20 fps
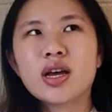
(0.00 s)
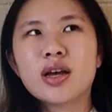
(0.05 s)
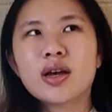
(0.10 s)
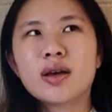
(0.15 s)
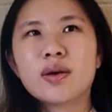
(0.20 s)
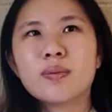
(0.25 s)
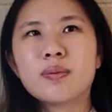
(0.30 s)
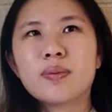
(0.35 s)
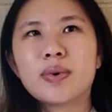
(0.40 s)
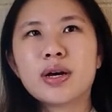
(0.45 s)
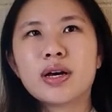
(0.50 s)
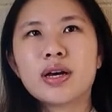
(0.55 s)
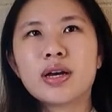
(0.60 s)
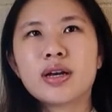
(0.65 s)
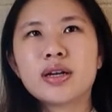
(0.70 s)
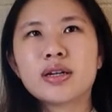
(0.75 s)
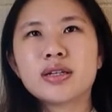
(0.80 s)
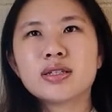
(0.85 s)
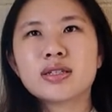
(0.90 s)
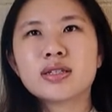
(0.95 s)

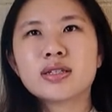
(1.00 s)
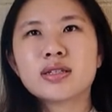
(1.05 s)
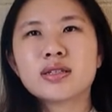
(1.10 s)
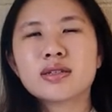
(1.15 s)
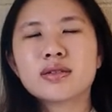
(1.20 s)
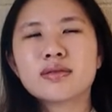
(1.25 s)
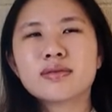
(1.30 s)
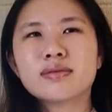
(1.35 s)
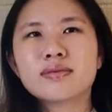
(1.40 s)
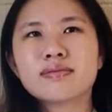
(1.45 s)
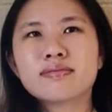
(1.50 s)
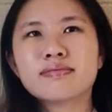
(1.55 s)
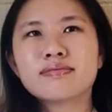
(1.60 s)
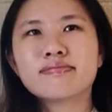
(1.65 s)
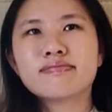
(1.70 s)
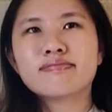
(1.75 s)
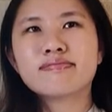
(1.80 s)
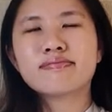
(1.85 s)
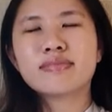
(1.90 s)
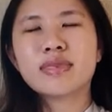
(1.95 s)
but
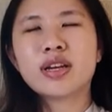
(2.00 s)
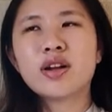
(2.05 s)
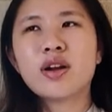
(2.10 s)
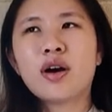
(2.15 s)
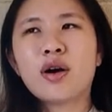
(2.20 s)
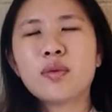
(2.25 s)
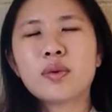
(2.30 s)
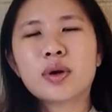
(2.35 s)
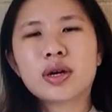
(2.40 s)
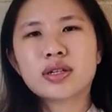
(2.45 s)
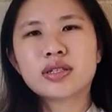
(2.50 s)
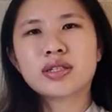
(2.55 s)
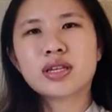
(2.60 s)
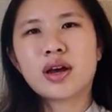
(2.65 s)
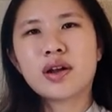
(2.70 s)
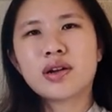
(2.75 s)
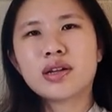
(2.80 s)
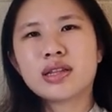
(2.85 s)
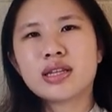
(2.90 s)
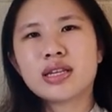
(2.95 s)
it all works
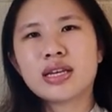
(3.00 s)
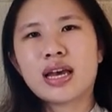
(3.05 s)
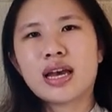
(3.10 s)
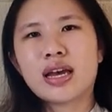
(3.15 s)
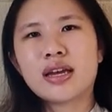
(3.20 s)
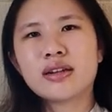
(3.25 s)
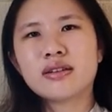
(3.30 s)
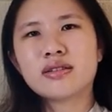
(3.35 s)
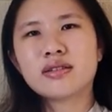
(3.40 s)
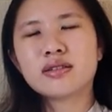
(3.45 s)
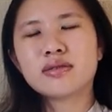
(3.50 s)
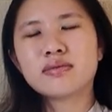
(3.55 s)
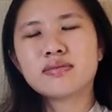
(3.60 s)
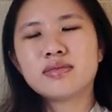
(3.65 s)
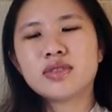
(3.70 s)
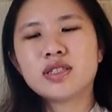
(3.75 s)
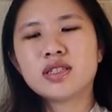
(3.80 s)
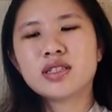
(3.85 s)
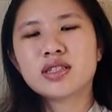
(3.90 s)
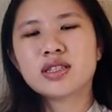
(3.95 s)
out in the end.
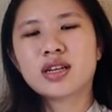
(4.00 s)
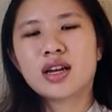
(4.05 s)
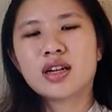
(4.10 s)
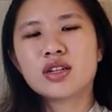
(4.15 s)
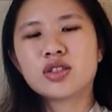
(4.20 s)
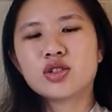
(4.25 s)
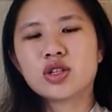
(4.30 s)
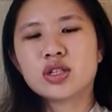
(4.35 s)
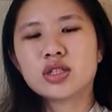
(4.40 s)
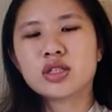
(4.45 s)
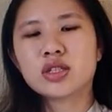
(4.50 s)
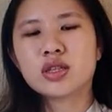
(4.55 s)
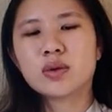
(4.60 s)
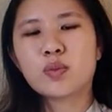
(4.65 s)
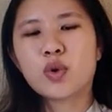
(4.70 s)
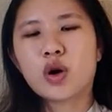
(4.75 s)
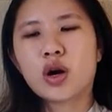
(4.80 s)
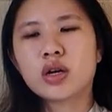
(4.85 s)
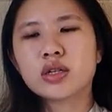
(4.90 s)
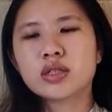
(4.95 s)
You just got to trust the
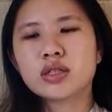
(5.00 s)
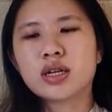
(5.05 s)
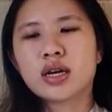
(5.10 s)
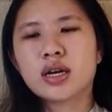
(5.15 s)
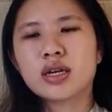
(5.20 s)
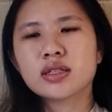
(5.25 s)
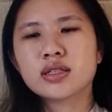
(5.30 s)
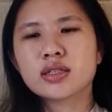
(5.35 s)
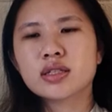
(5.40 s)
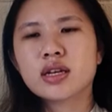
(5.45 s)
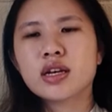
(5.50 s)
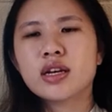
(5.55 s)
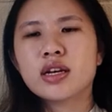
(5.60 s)
process.